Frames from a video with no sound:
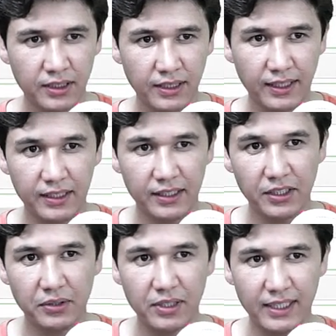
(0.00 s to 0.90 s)
then
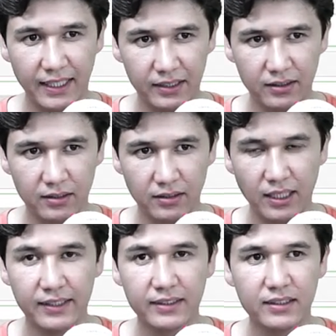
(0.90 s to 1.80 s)
you will get
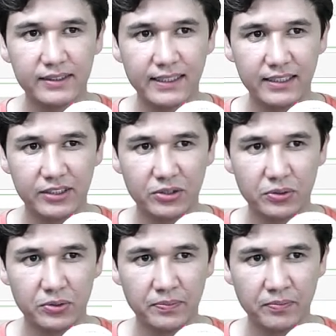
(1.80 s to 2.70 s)
like the result is
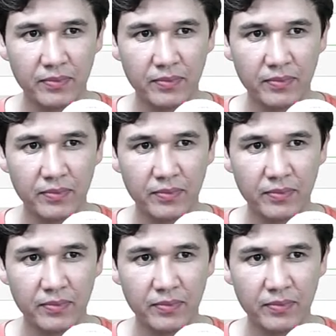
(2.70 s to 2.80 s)
true.